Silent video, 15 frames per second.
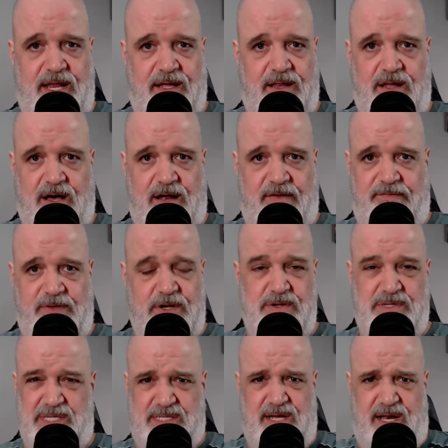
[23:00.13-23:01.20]
a lot of views.
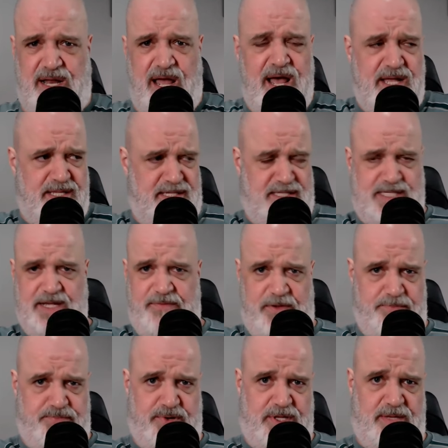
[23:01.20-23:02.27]
It's not as if you
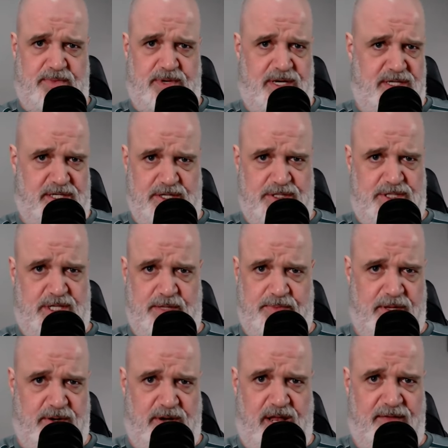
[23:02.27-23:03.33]
put them on YouTube and
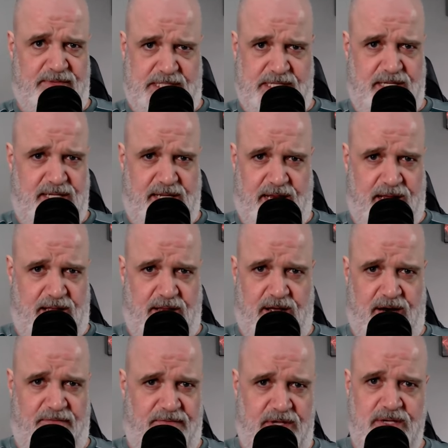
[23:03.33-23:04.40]
they're all of a sudden getting a lot
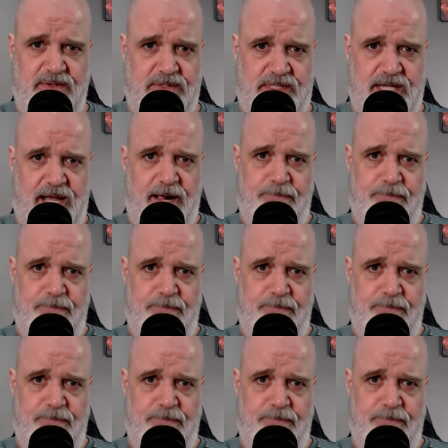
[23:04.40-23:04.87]
of views.